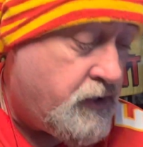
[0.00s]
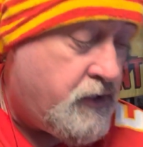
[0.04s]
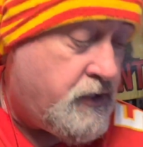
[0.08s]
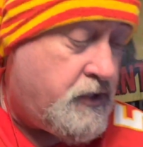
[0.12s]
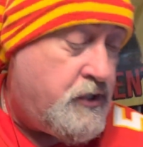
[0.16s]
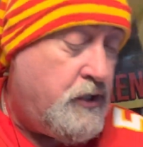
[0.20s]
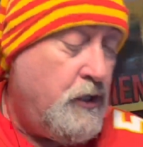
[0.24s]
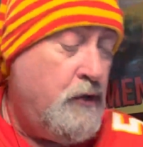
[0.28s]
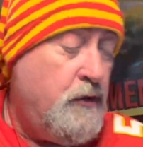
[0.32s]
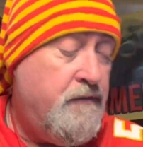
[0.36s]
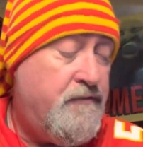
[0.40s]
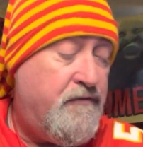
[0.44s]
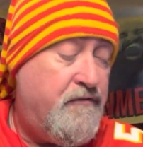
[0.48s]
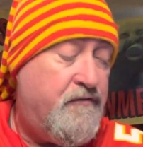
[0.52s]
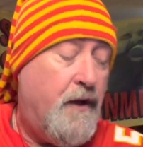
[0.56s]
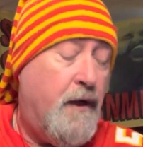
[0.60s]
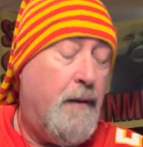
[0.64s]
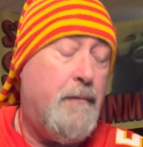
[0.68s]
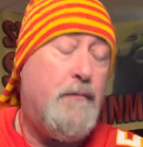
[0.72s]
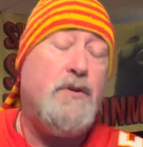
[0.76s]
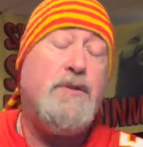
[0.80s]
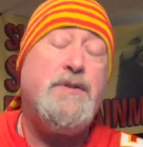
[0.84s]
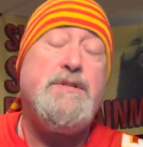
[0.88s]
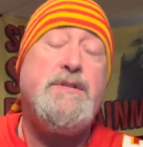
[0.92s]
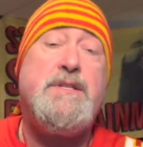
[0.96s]
two
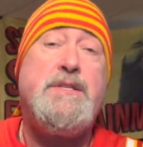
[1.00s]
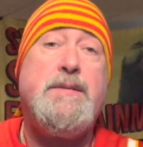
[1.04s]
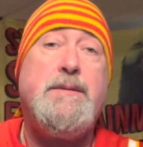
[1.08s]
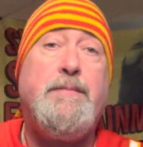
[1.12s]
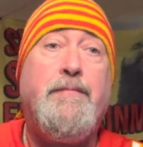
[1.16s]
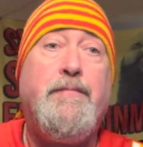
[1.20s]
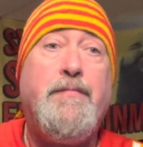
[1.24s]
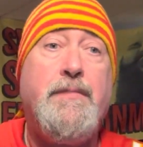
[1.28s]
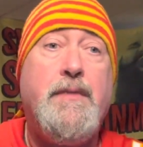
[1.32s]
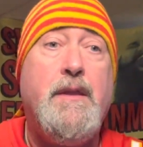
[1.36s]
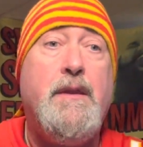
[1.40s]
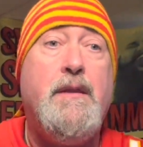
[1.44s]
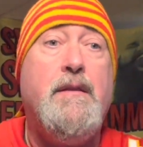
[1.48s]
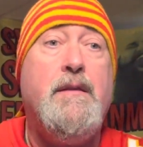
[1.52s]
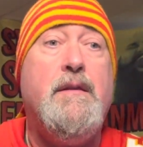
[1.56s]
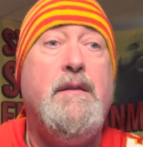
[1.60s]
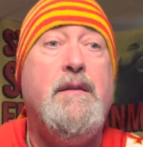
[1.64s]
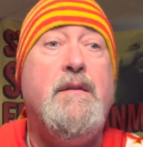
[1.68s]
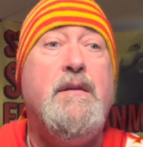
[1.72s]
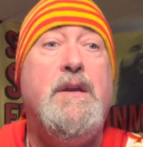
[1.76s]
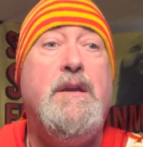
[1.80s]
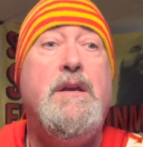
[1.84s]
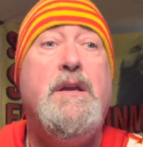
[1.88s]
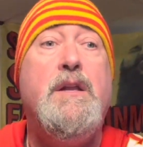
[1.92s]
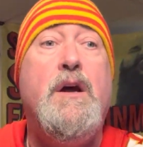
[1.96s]
fumbles
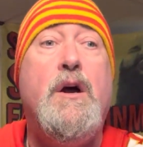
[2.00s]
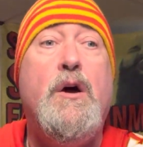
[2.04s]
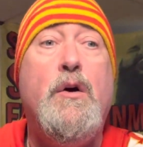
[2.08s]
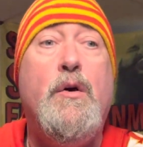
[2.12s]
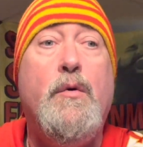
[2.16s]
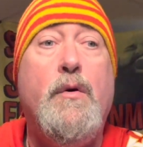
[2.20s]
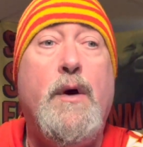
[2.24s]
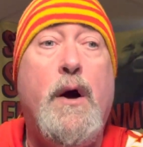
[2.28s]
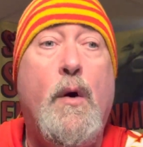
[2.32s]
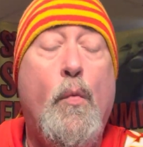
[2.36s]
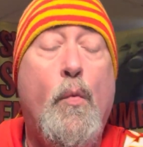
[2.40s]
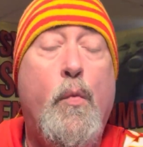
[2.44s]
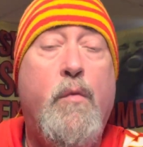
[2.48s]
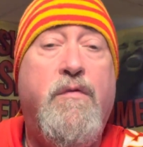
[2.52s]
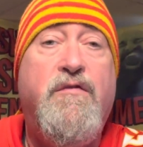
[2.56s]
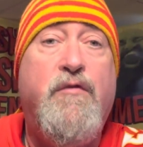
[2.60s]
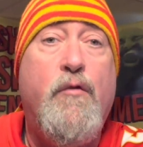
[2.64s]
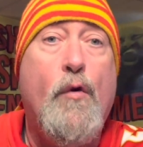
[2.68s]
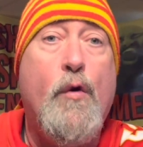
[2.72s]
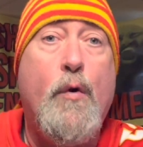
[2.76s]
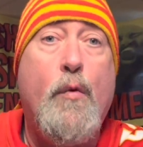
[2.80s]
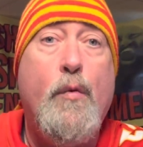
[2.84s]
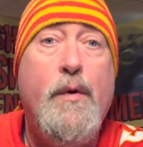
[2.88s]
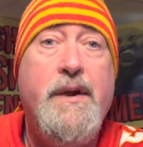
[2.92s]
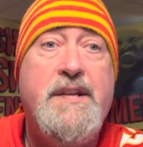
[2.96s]
you know,
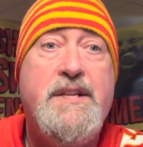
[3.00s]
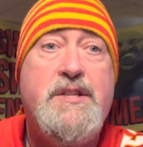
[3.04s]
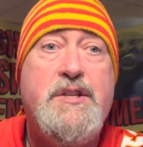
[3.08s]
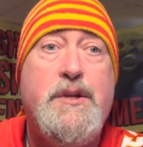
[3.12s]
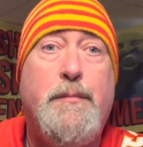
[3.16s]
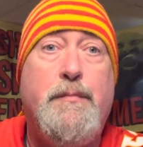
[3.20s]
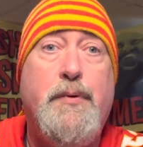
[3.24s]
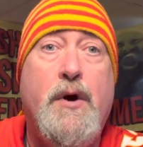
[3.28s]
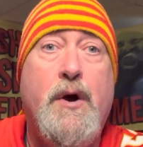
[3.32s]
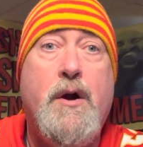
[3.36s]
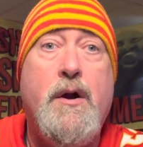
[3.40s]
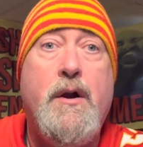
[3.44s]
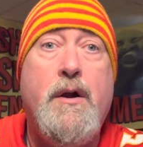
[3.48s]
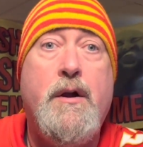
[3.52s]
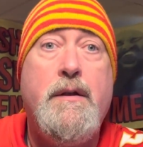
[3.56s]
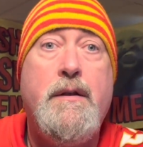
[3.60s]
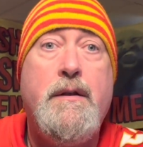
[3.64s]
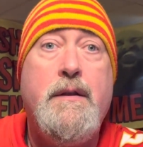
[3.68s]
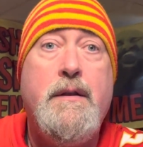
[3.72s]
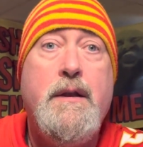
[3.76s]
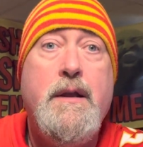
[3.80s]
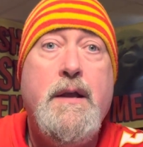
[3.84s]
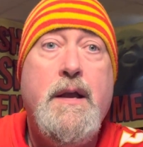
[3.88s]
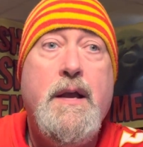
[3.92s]
4 weeks apart